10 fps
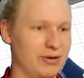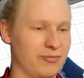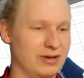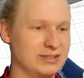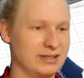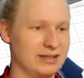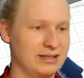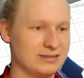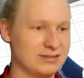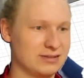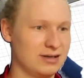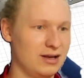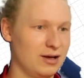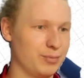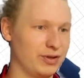printing this,
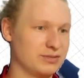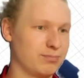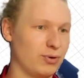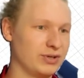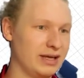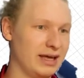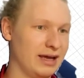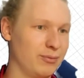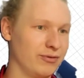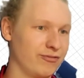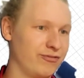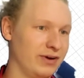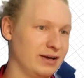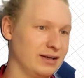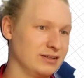but this body here wouldn't
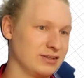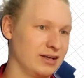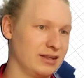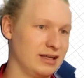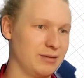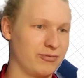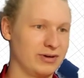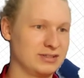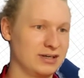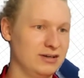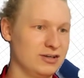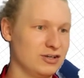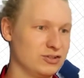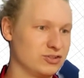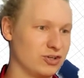fit inside the printer.
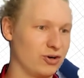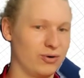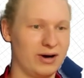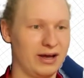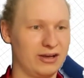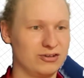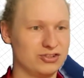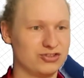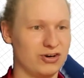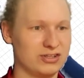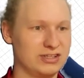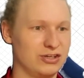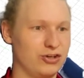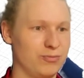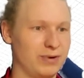So I constructed
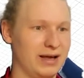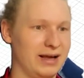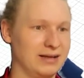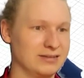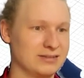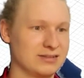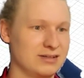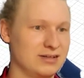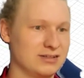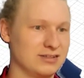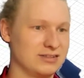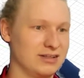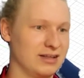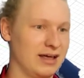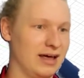new planes just in
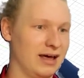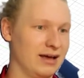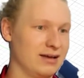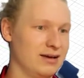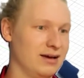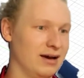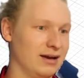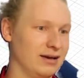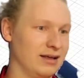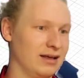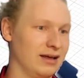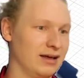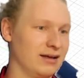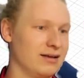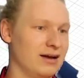there and in here,
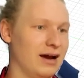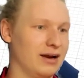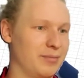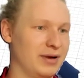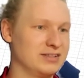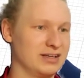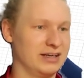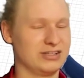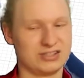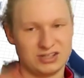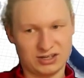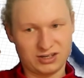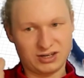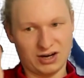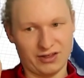and I basically just
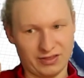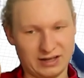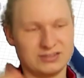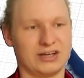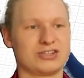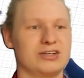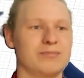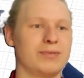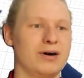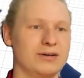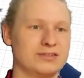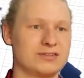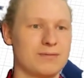cut that section in parts.